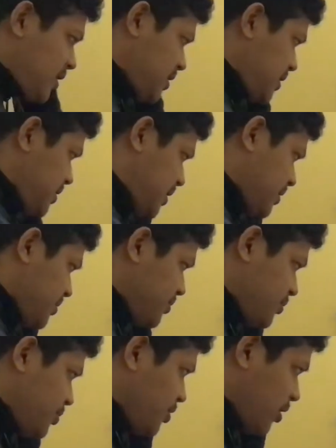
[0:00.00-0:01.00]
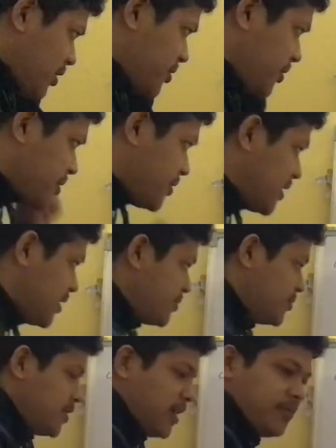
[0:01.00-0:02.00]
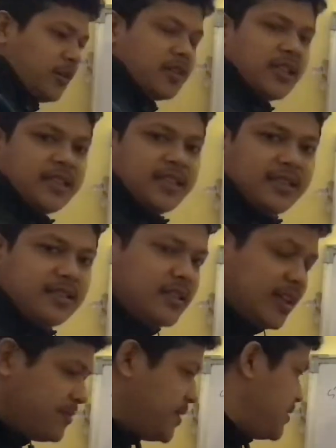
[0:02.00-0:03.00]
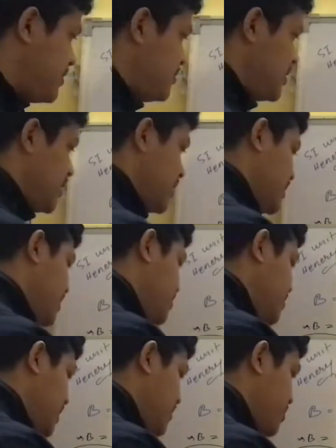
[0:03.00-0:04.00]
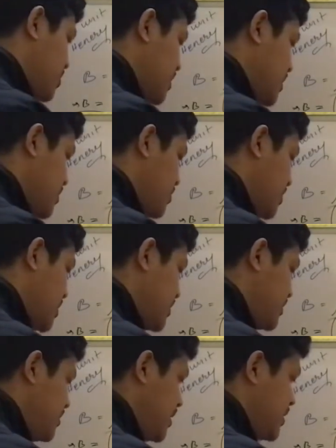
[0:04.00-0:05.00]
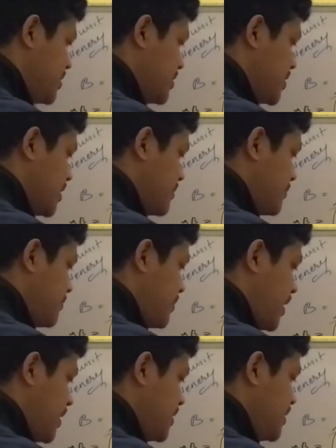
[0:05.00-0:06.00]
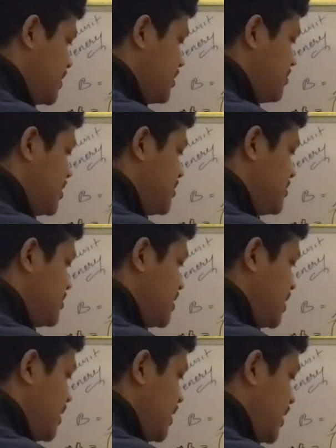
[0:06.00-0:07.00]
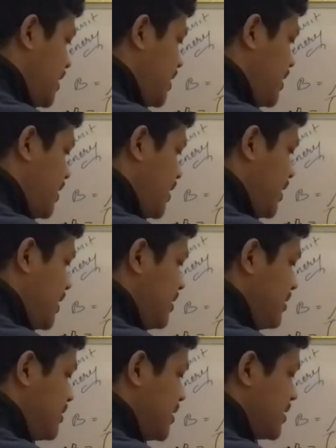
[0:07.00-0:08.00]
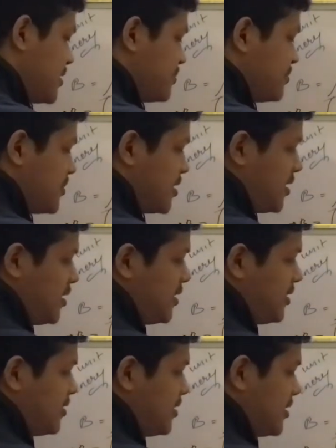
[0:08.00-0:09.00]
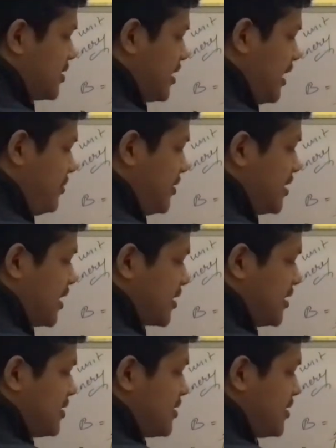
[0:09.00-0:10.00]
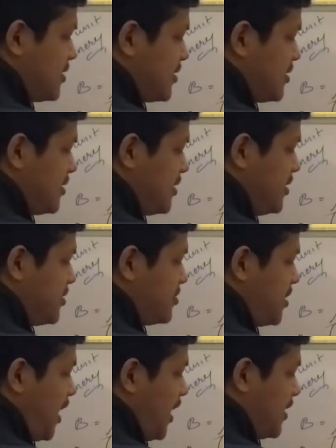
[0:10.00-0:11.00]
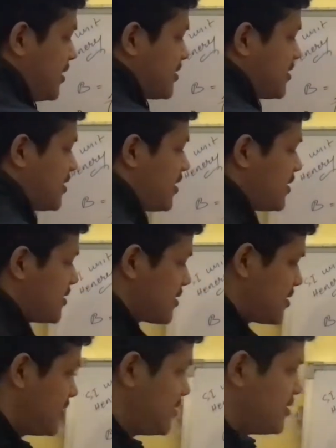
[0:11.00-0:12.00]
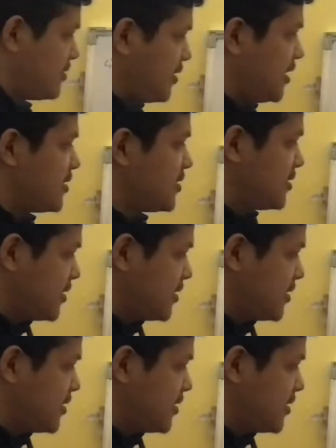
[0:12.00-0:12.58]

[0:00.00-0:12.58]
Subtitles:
Then we also know that we have already derived this, we have already got this relation that phi is equal to L, that is self-inductance, into I, correct, right?